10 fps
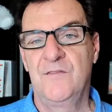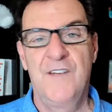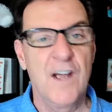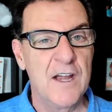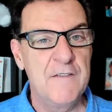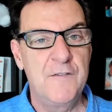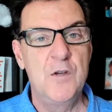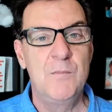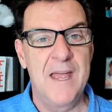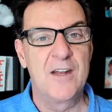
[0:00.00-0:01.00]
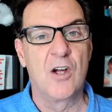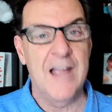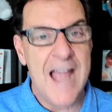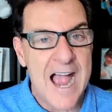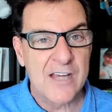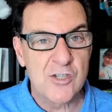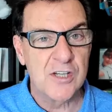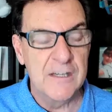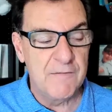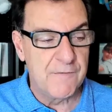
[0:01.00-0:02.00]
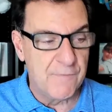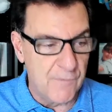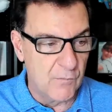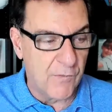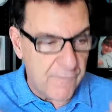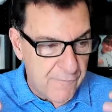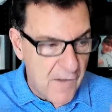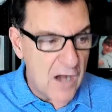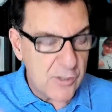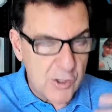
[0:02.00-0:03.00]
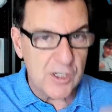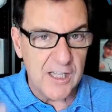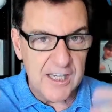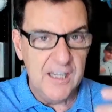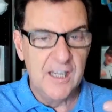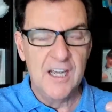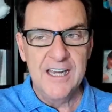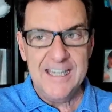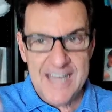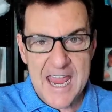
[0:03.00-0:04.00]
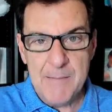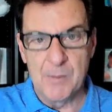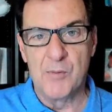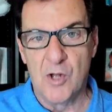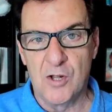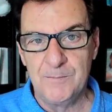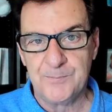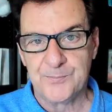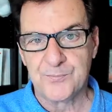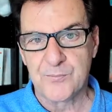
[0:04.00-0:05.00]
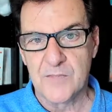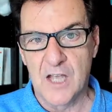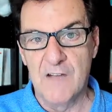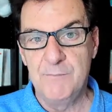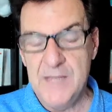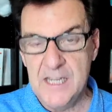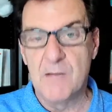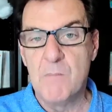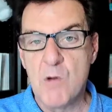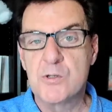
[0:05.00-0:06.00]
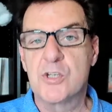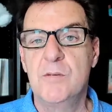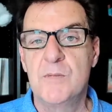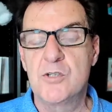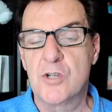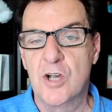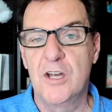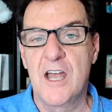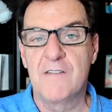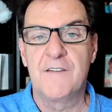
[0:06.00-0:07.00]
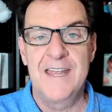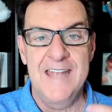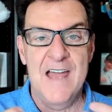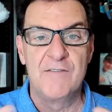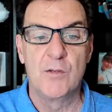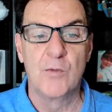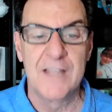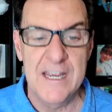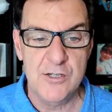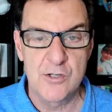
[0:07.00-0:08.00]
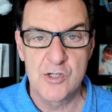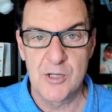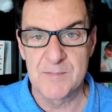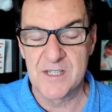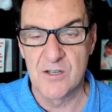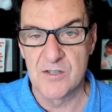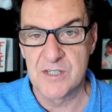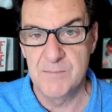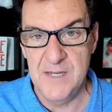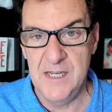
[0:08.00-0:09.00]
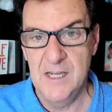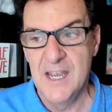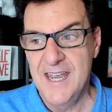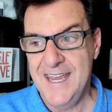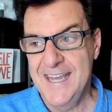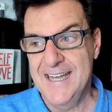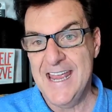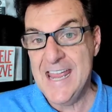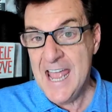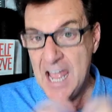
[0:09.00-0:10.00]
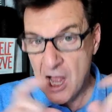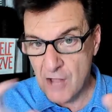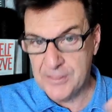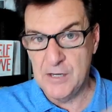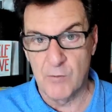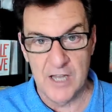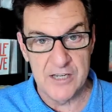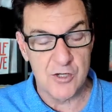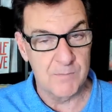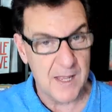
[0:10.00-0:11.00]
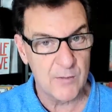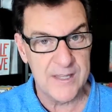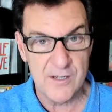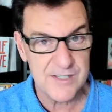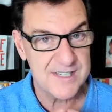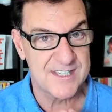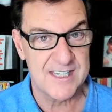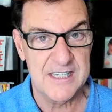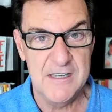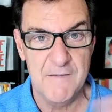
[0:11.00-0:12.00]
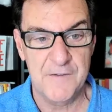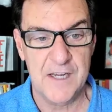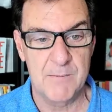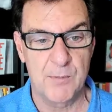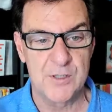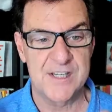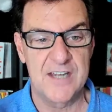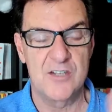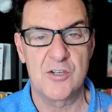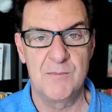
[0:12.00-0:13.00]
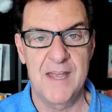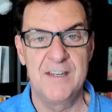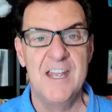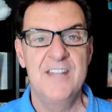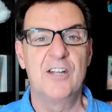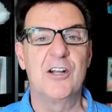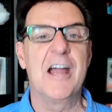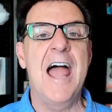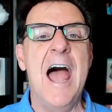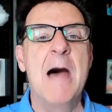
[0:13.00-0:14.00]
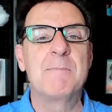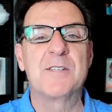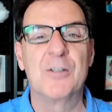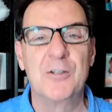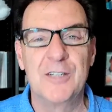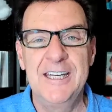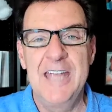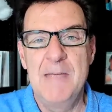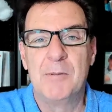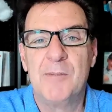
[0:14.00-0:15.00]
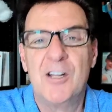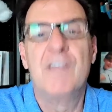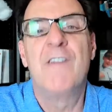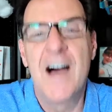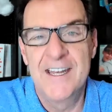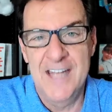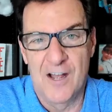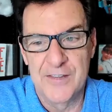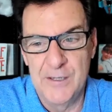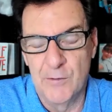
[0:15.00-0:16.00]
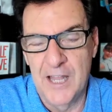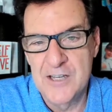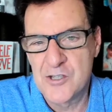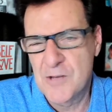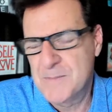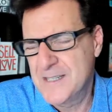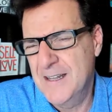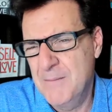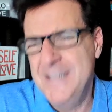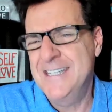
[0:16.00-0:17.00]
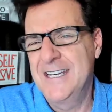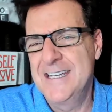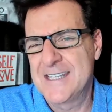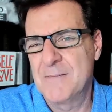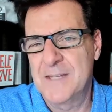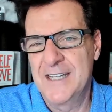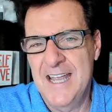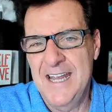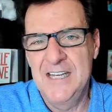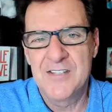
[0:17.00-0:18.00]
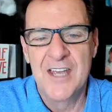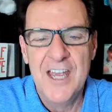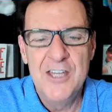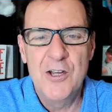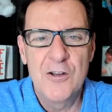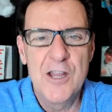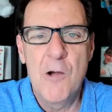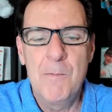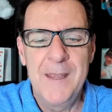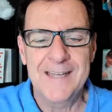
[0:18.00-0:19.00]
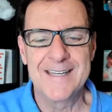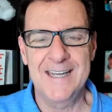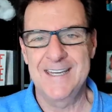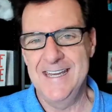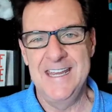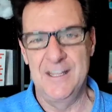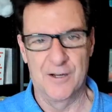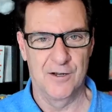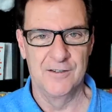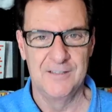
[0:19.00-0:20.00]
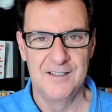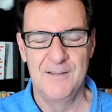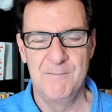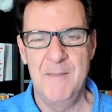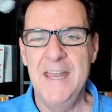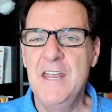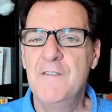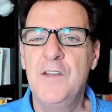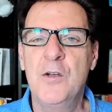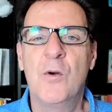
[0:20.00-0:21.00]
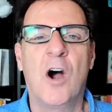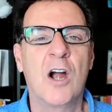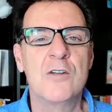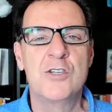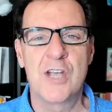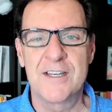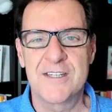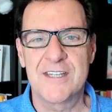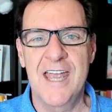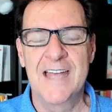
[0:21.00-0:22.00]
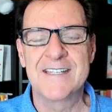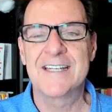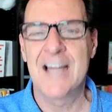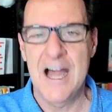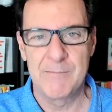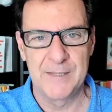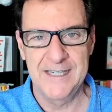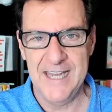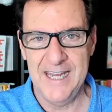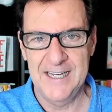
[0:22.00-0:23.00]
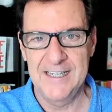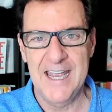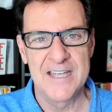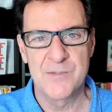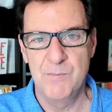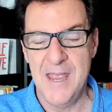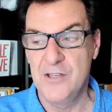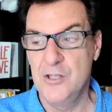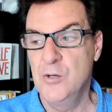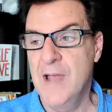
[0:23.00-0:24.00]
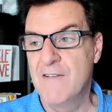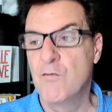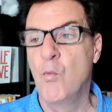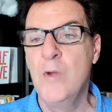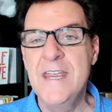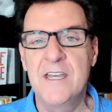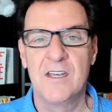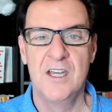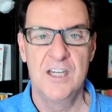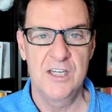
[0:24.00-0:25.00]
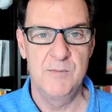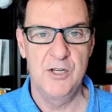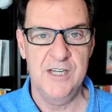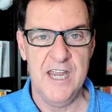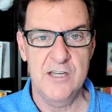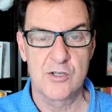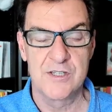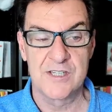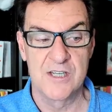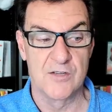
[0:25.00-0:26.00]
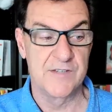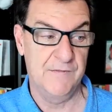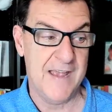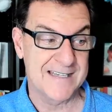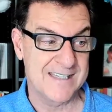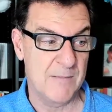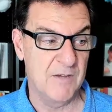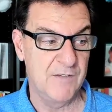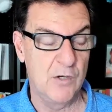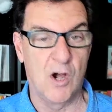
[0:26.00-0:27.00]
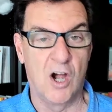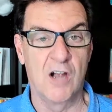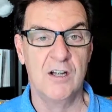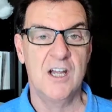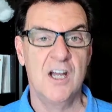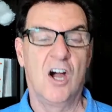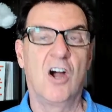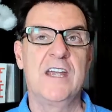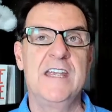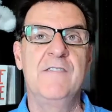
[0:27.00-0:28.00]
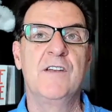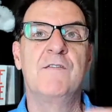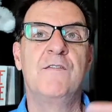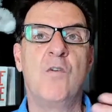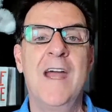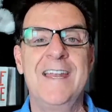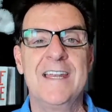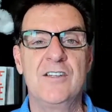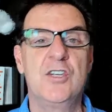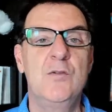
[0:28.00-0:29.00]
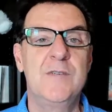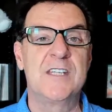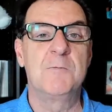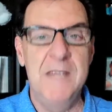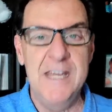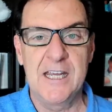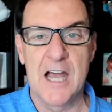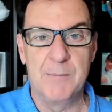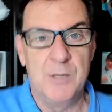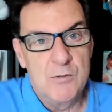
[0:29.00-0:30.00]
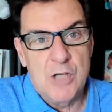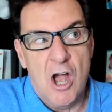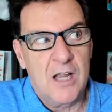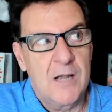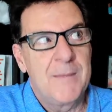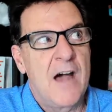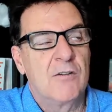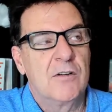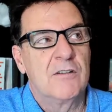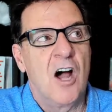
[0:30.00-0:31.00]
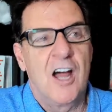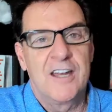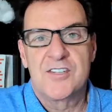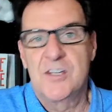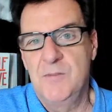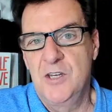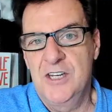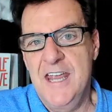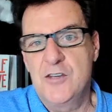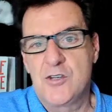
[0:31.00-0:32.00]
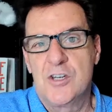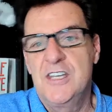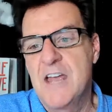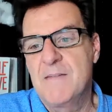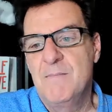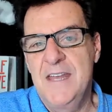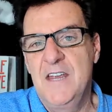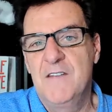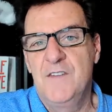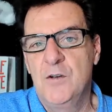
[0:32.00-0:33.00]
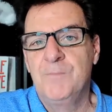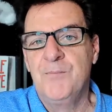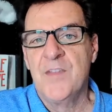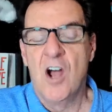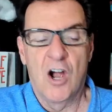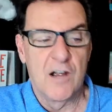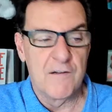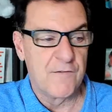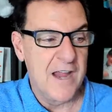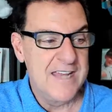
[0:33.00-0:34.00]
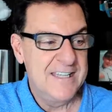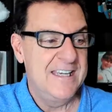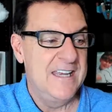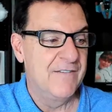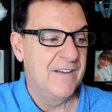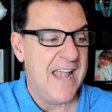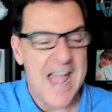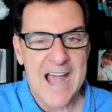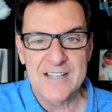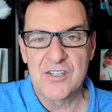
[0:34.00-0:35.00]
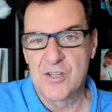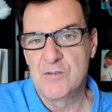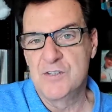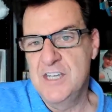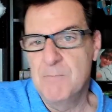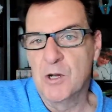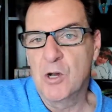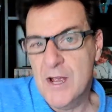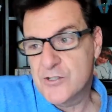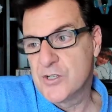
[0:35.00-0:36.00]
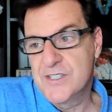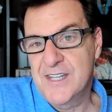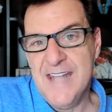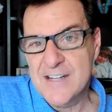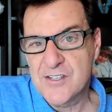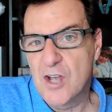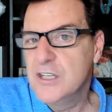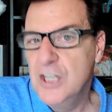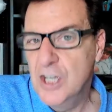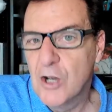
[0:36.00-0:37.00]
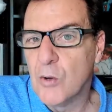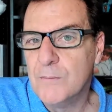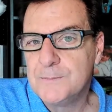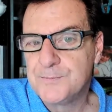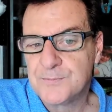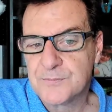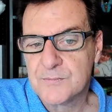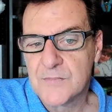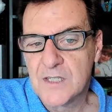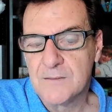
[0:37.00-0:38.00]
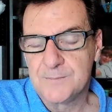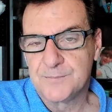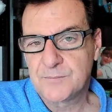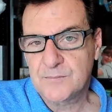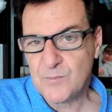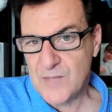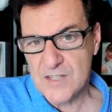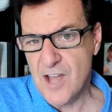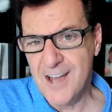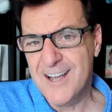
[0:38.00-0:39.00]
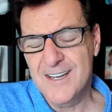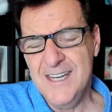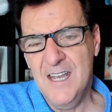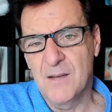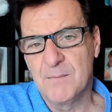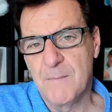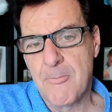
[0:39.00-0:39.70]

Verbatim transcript: Very few men are actually functionally capable of being emotionally mature enough and have the relationship skills to be in a healthy relationship. By the way, there's a significant percentage of men that are absolutely capable of unhealthy relationships. And let me tell you something, ladies, you're no picnic either. Many of you are just as complicated as men. You have weak communication skills. In fact, some of you are even avoidant to speak up. You talk about honest communication, and yet many of you are afraid to even ask those deeper questions, and that's on you, not on him.